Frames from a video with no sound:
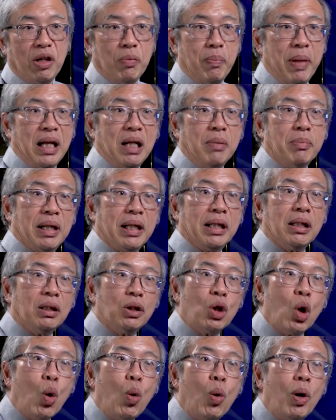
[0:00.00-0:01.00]
You made him a little
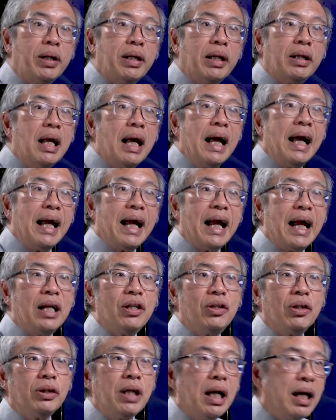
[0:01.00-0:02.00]
lower than
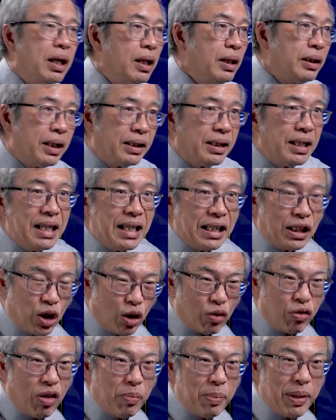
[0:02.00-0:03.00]
angels. Doesn't this
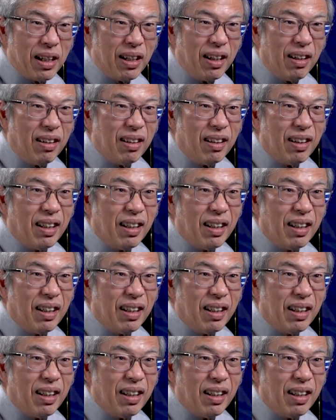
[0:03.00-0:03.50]
look familiar?